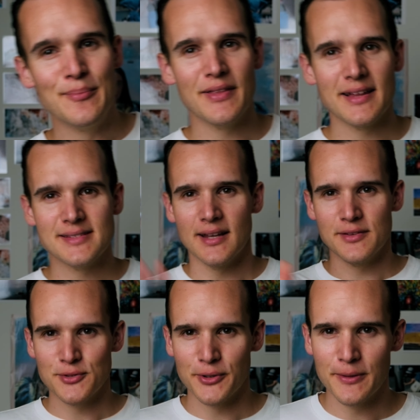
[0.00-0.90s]
that's another
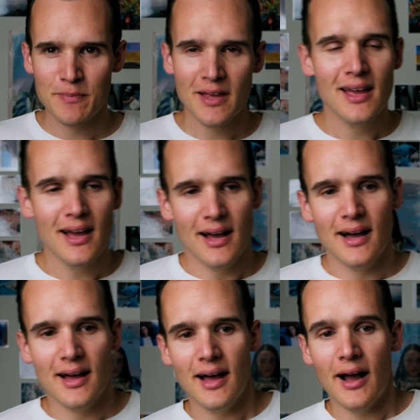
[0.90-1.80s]
story.
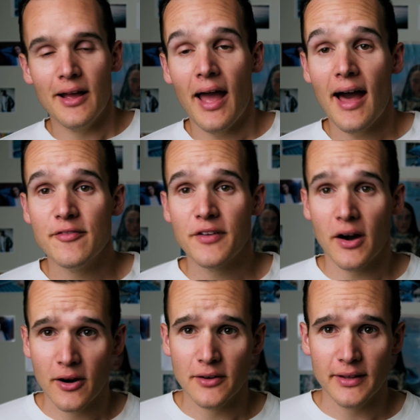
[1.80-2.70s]
I have
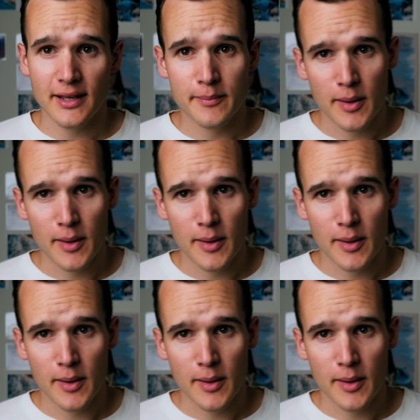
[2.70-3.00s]
currently in my